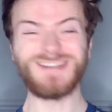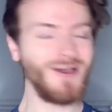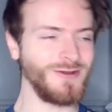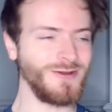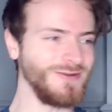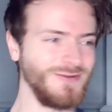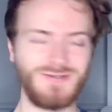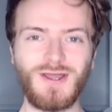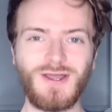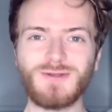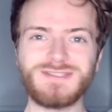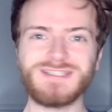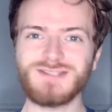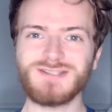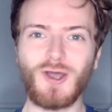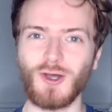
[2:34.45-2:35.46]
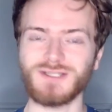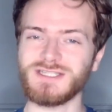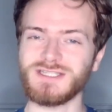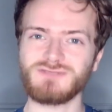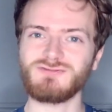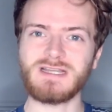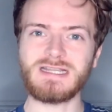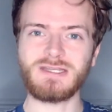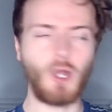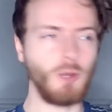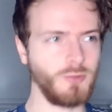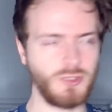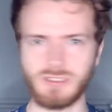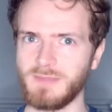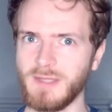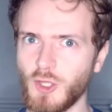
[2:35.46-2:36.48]
No, she's not. She's really not,
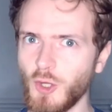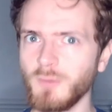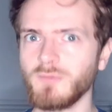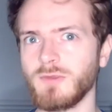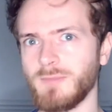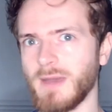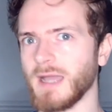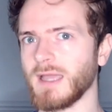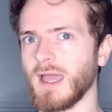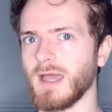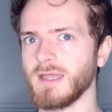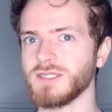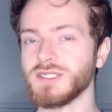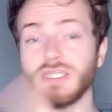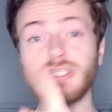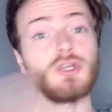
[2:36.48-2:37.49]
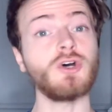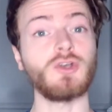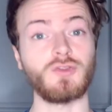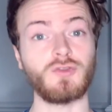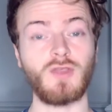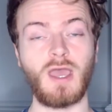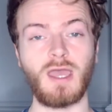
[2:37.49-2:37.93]
but she becomes the bad guy. She does.